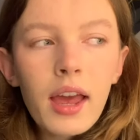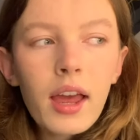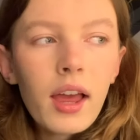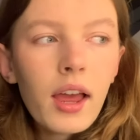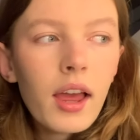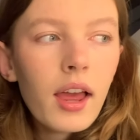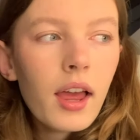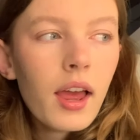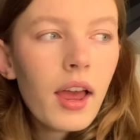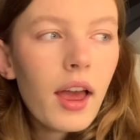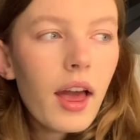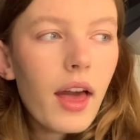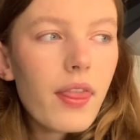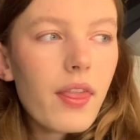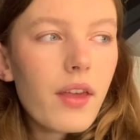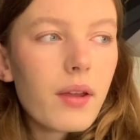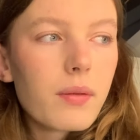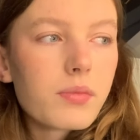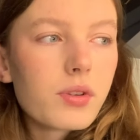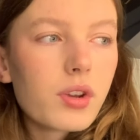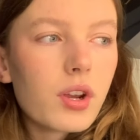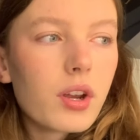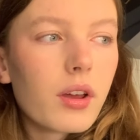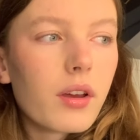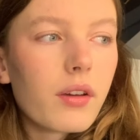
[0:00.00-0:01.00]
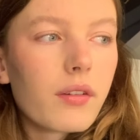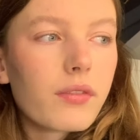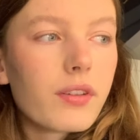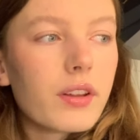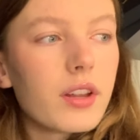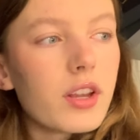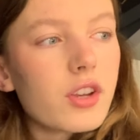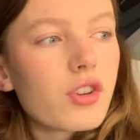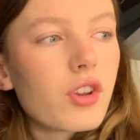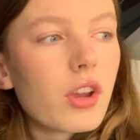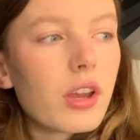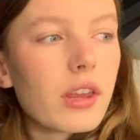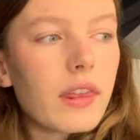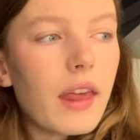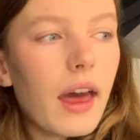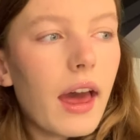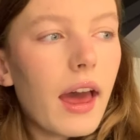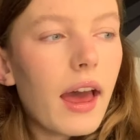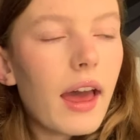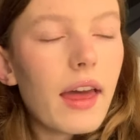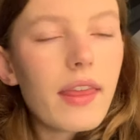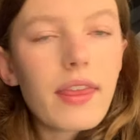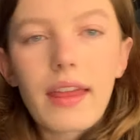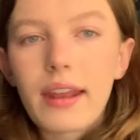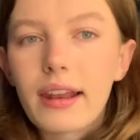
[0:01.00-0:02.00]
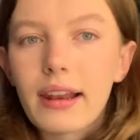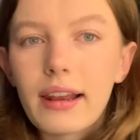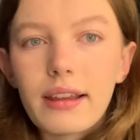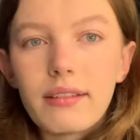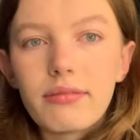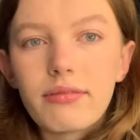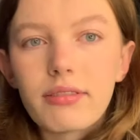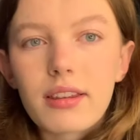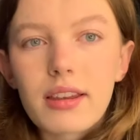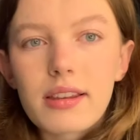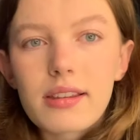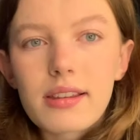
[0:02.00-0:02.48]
and then I'm just gonna finish doing that and then leave for the